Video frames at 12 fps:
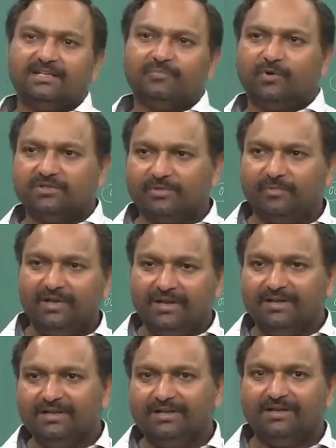is possible,
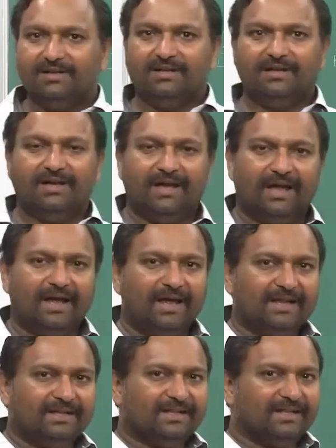
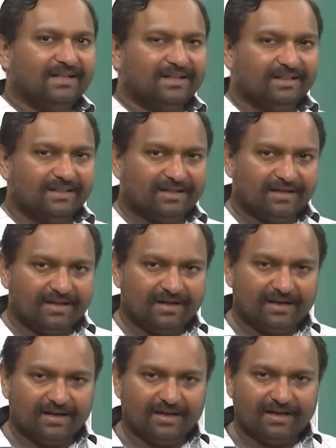and
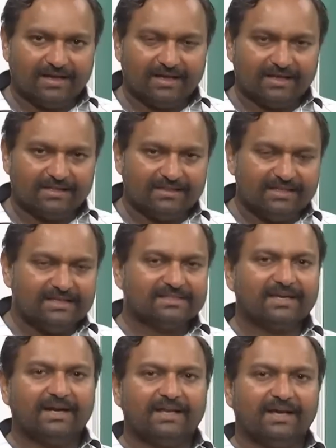these
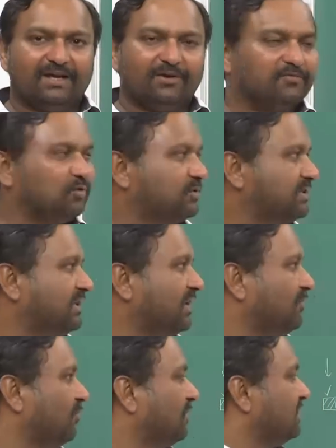category of switches are
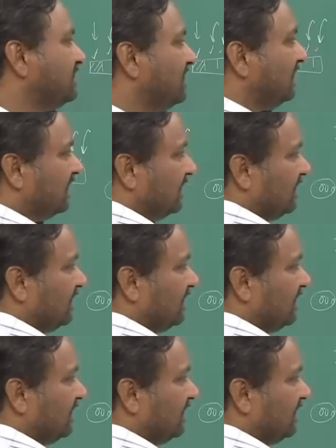known as delta